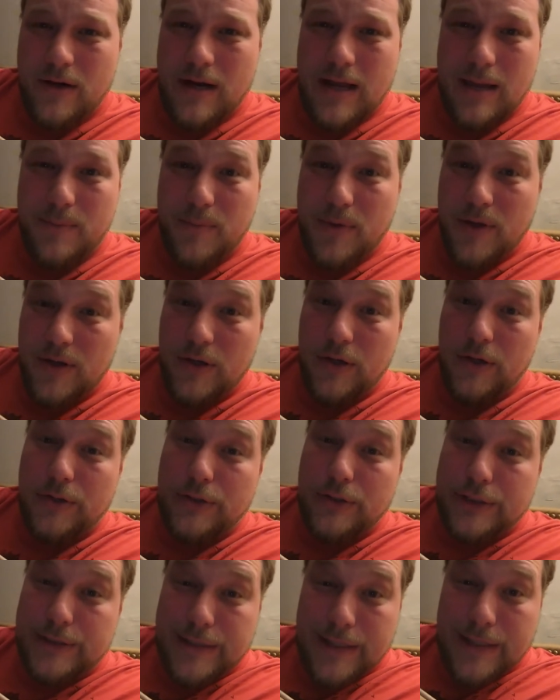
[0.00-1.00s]
happy and you
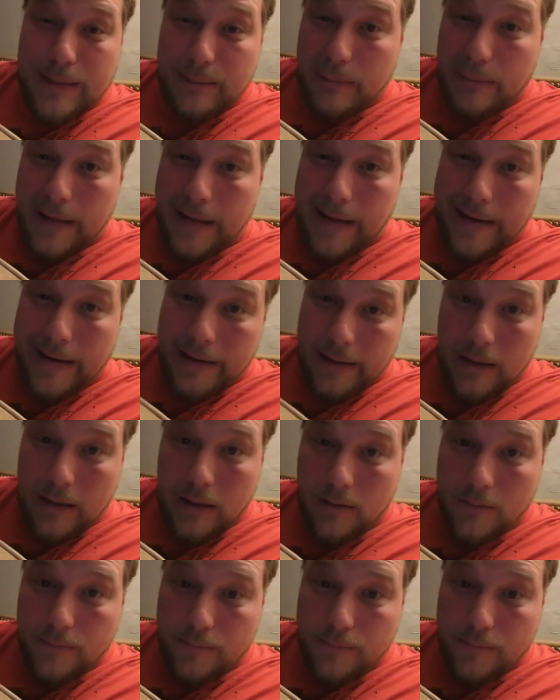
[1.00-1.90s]
just ain't buying it.